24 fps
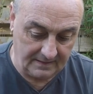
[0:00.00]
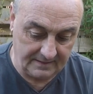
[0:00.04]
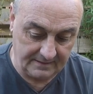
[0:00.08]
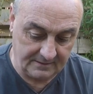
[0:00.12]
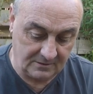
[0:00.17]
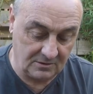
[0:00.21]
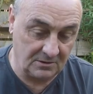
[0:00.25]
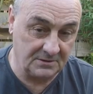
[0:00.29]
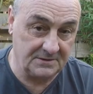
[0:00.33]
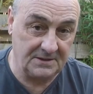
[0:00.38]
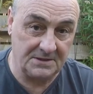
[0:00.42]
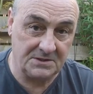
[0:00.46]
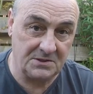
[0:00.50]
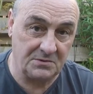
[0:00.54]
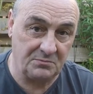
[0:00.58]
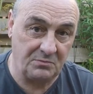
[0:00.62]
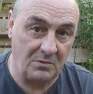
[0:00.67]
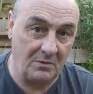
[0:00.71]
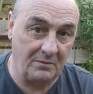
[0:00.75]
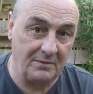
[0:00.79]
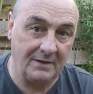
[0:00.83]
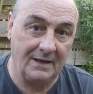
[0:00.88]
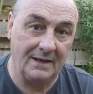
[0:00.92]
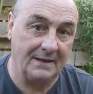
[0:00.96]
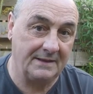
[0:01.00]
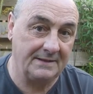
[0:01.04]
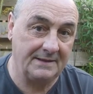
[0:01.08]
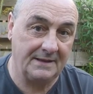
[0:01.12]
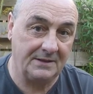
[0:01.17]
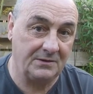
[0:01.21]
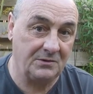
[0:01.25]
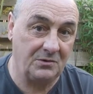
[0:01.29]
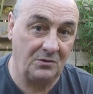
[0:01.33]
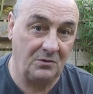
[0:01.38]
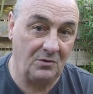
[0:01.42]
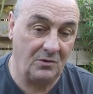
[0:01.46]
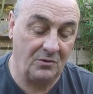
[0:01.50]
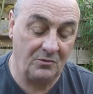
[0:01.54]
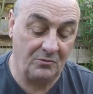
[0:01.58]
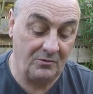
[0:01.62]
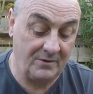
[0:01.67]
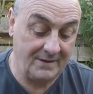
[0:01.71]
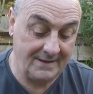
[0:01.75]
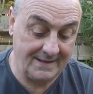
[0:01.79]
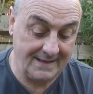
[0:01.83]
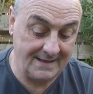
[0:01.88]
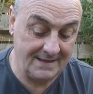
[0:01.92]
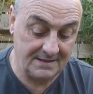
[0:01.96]
Because this is probably going to take 2 to
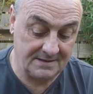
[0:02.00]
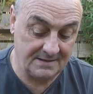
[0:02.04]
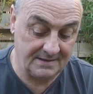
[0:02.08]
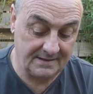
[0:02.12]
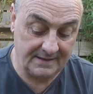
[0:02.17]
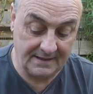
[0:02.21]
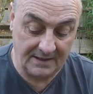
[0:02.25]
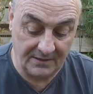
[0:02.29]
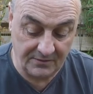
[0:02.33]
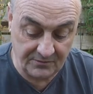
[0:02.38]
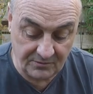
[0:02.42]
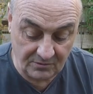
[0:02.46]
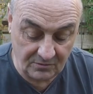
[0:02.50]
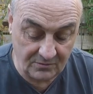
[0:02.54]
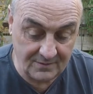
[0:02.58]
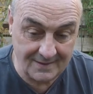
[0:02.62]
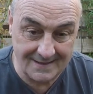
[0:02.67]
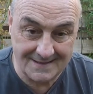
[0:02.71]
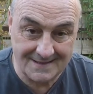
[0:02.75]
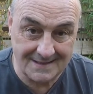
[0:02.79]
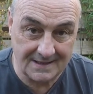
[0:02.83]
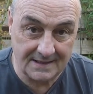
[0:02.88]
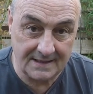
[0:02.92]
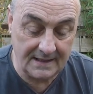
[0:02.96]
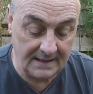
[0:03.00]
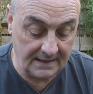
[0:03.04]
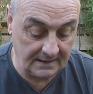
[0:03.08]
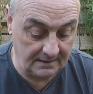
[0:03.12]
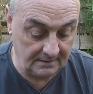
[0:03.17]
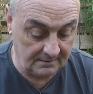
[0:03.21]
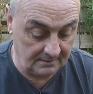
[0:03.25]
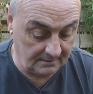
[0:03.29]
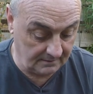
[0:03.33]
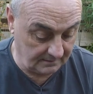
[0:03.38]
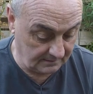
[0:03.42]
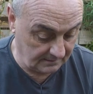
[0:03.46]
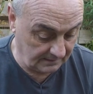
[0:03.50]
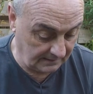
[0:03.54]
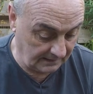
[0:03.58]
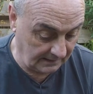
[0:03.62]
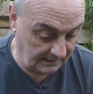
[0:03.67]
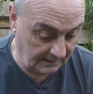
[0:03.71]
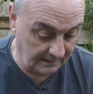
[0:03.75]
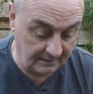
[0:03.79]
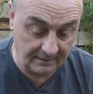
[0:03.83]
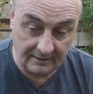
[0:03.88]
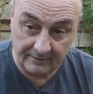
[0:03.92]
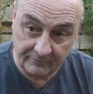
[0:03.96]
3 days to get through this again.
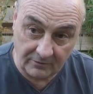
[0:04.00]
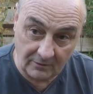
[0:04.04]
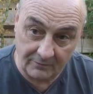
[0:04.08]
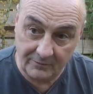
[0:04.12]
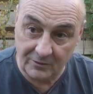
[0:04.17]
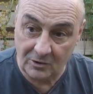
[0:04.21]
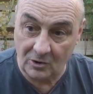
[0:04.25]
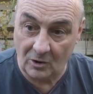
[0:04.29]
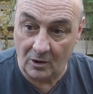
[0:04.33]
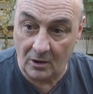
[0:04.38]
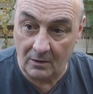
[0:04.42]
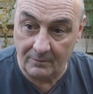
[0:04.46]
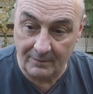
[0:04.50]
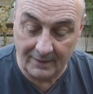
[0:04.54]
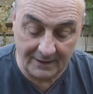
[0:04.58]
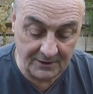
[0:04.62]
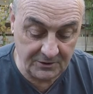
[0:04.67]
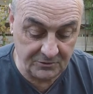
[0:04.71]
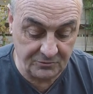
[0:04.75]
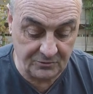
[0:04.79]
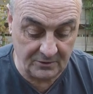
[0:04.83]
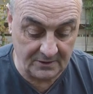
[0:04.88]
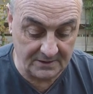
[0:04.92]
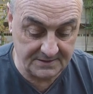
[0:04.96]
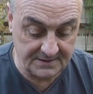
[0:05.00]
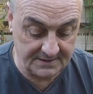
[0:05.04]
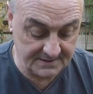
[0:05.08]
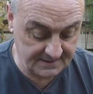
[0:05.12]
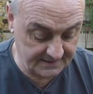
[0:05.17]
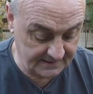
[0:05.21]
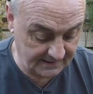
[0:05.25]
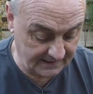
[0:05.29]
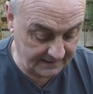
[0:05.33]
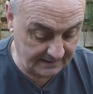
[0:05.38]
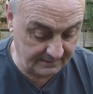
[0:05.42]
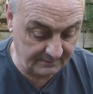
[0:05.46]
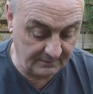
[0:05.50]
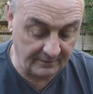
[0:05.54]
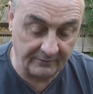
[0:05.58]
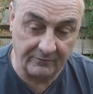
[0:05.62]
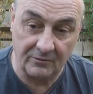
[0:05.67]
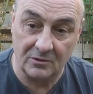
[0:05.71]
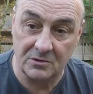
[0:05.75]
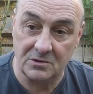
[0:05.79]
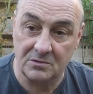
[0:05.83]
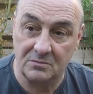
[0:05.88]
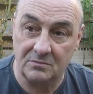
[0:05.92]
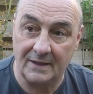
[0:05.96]
I've got my carbide drills this time. I've
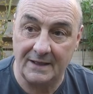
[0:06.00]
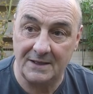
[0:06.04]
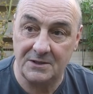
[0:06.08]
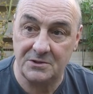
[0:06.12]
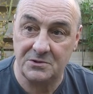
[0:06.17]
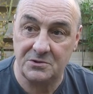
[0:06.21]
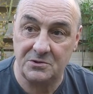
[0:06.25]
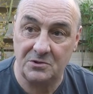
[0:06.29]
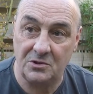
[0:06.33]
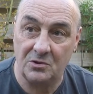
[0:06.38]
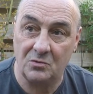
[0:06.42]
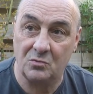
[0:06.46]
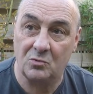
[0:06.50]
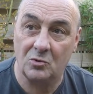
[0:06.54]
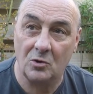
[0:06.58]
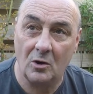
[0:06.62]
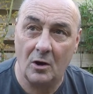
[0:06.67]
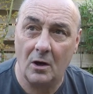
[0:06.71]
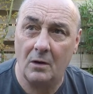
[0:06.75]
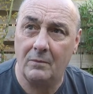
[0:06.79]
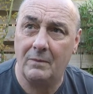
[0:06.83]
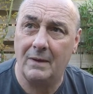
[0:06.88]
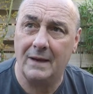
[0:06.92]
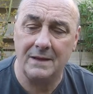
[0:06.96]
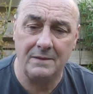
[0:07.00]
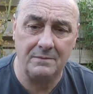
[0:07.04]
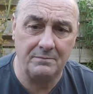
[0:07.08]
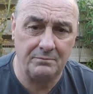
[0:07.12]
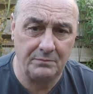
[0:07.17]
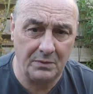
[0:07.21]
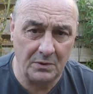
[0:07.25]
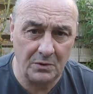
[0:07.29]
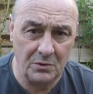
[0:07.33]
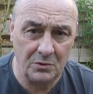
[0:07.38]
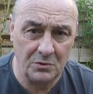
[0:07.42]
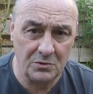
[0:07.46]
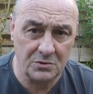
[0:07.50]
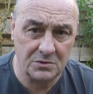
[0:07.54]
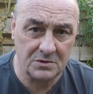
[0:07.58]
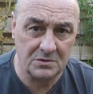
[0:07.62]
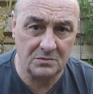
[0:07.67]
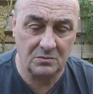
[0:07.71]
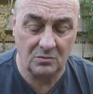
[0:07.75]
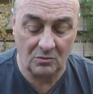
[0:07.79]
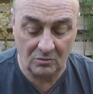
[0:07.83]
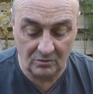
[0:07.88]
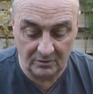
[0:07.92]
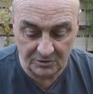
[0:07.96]
got some nice new carbide burrs
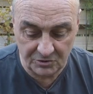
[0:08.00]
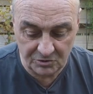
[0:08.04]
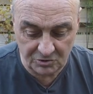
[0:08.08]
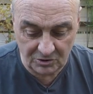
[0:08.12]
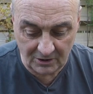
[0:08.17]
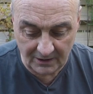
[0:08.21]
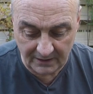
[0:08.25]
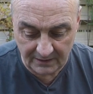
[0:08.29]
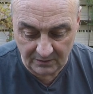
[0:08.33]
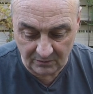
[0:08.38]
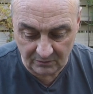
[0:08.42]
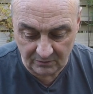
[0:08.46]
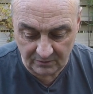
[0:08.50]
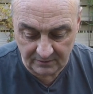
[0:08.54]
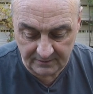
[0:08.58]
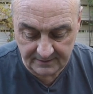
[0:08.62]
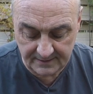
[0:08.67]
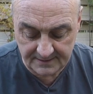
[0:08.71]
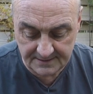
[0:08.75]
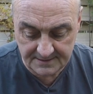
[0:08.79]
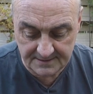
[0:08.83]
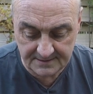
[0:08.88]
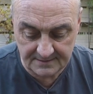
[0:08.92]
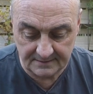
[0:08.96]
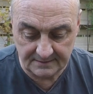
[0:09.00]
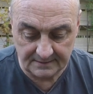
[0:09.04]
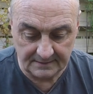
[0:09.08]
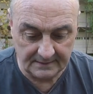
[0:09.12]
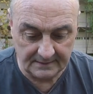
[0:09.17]
we're going to try out on this.